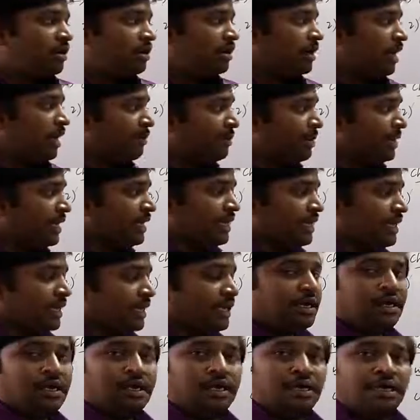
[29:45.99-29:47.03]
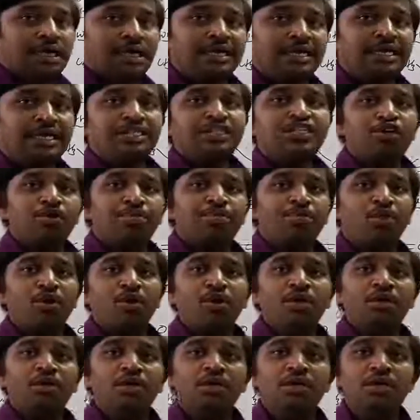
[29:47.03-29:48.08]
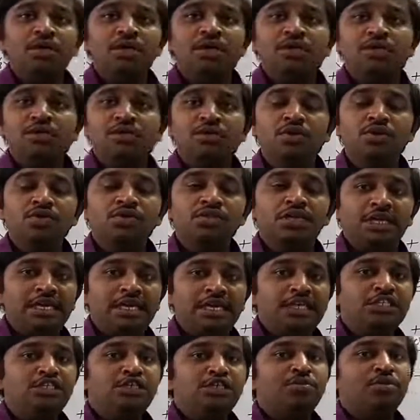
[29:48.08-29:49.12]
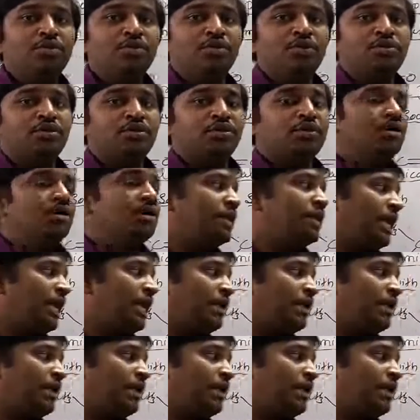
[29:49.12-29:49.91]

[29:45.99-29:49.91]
obtaining condensed product. Those condensed product can